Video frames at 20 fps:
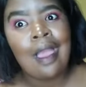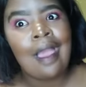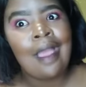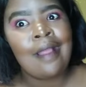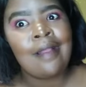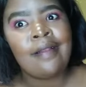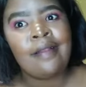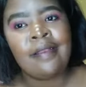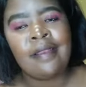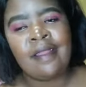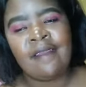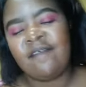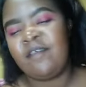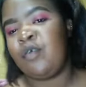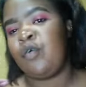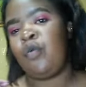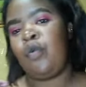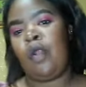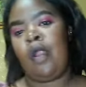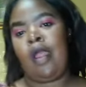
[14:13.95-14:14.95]
I never
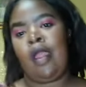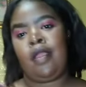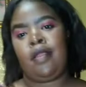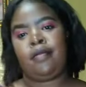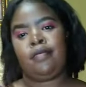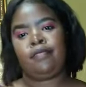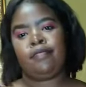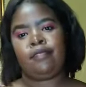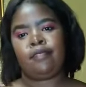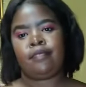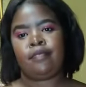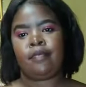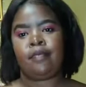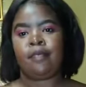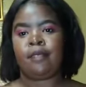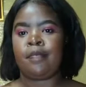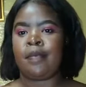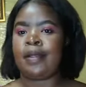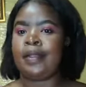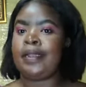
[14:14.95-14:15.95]
cry,
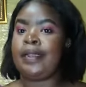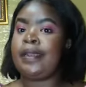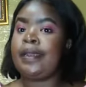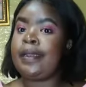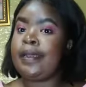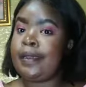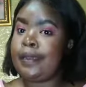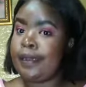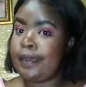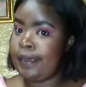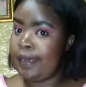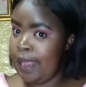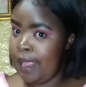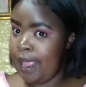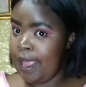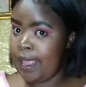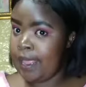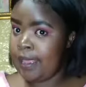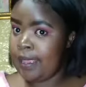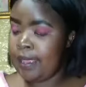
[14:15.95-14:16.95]
but
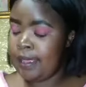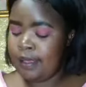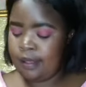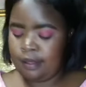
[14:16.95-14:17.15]
hey,